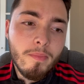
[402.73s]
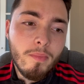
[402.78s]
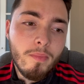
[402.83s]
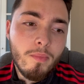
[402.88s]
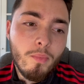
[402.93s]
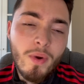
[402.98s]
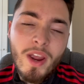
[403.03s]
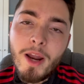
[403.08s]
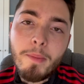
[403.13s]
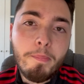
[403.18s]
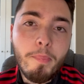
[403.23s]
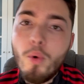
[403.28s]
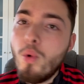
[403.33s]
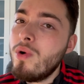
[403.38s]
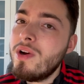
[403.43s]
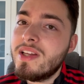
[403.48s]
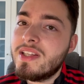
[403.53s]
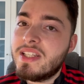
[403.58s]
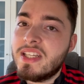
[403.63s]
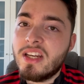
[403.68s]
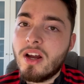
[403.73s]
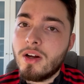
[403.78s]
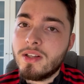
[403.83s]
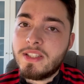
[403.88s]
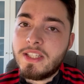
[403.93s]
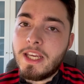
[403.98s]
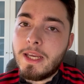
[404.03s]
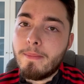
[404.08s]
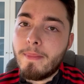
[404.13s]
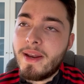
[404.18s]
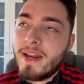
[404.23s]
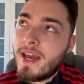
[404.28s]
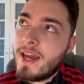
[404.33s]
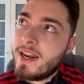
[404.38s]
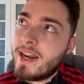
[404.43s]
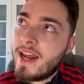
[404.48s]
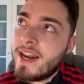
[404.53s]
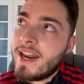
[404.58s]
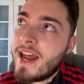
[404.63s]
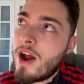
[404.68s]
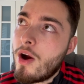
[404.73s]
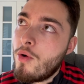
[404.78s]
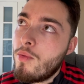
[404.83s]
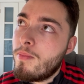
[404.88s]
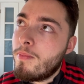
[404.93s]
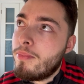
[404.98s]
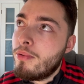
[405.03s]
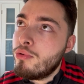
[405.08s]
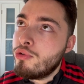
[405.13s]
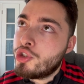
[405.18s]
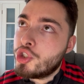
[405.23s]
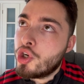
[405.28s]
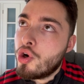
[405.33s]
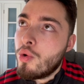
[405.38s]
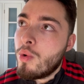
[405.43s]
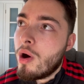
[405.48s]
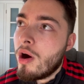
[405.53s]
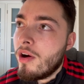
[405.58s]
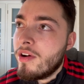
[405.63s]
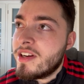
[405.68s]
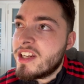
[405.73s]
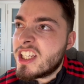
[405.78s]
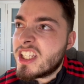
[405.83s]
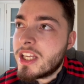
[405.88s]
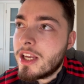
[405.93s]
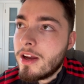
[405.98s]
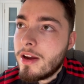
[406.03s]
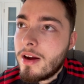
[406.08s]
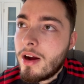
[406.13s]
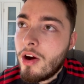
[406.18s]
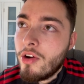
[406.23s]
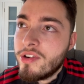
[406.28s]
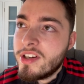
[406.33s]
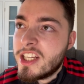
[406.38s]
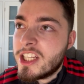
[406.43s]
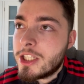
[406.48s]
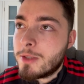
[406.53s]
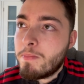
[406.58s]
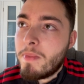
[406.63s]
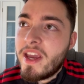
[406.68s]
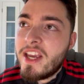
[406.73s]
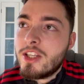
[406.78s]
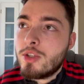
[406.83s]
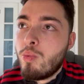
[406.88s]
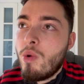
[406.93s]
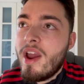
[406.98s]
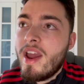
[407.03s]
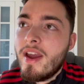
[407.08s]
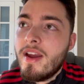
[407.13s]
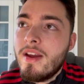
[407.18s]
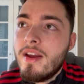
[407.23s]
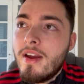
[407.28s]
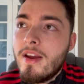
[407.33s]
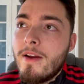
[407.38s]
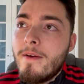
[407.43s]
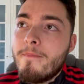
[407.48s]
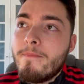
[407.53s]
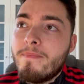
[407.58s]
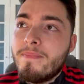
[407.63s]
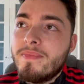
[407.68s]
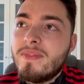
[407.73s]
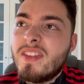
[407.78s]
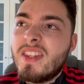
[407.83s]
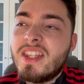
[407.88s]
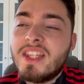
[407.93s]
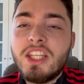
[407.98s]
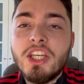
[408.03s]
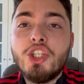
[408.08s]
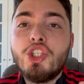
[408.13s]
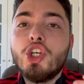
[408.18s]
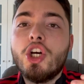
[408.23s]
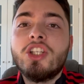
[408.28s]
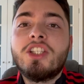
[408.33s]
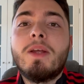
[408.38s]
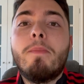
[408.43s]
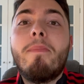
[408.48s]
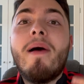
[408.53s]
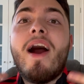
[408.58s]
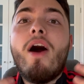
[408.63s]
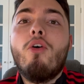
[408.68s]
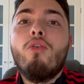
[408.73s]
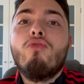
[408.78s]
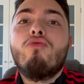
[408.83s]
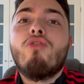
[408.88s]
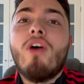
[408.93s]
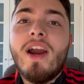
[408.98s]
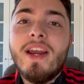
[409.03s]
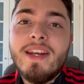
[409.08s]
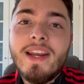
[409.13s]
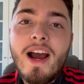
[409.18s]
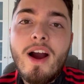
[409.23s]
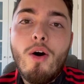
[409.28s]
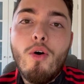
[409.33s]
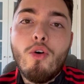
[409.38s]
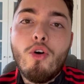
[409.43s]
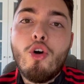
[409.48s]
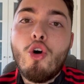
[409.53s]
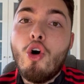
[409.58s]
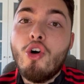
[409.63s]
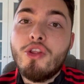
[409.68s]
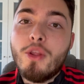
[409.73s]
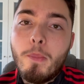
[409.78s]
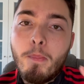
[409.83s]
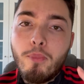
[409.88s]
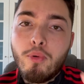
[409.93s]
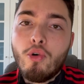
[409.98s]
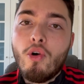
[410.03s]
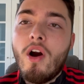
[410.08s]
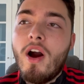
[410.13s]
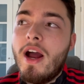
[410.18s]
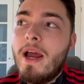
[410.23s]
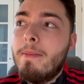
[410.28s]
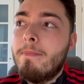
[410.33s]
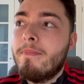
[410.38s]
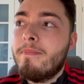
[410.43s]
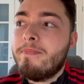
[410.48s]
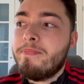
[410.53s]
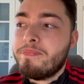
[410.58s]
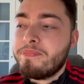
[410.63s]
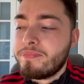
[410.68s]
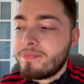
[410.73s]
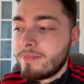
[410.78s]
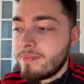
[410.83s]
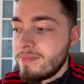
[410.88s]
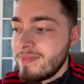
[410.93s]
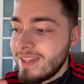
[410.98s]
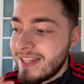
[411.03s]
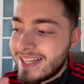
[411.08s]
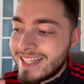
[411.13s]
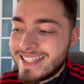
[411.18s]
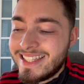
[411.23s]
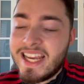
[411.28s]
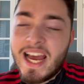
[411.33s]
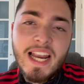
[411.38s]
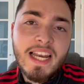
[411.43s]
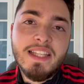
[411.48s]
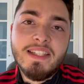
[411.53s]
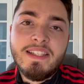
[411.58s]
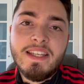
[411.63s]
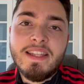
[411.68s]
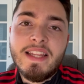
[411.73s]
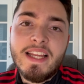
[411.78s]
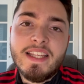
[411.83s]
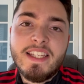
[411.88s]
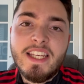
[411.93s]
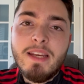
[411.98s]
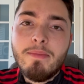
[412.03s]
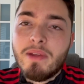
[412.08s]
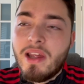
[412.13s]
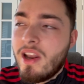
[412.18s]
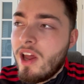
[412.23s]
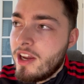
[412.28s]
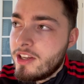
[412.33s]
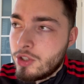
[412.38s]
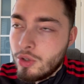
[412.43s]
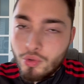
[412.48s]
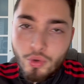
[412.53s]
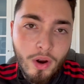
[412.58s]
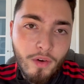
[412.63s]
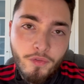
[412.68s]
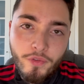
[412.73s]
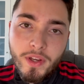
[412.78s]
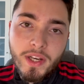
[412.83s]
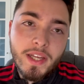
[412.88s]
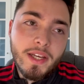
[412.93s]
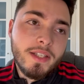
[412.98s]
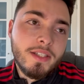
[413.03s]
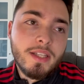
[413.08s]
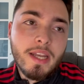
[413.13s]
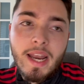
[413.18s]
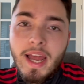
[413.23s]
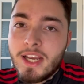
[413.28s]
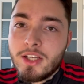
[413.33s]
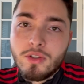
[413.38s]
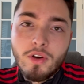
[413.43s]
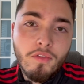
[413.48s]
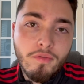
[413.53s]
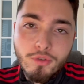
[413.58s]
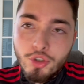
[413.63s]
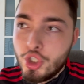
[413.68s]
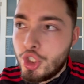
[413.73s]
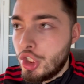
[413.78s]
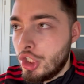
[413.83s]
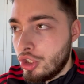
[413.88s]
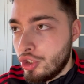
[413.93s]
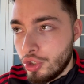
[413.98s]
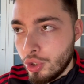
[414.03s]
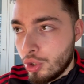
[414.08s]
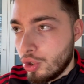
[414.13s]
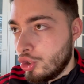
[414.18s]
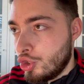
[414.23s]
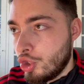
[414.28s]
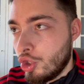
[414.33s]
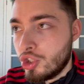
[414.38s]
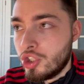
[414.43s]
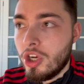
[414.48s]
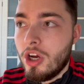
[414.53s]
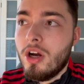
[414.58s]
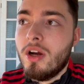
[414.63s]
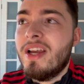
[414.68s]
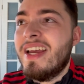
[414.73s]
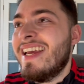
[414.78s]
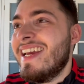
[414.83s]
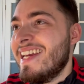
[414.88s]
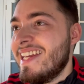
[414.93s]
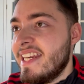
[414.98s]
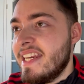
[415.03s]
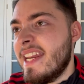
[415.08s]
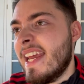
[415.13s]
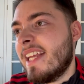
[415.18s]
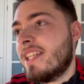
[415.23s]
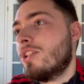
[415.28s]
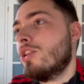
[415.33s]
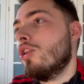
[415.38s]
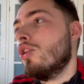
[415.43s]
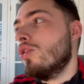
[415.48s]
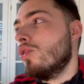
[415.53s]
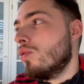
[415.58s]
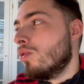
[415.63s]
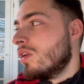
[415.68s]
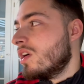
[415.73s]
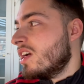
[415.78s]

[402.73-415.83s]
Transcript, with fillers: we had ballers in our team, and now Portugal are in a space where they just about right now got the prime talents in their team. The likes of João Felix, the likes of Diogo Jota, Neto,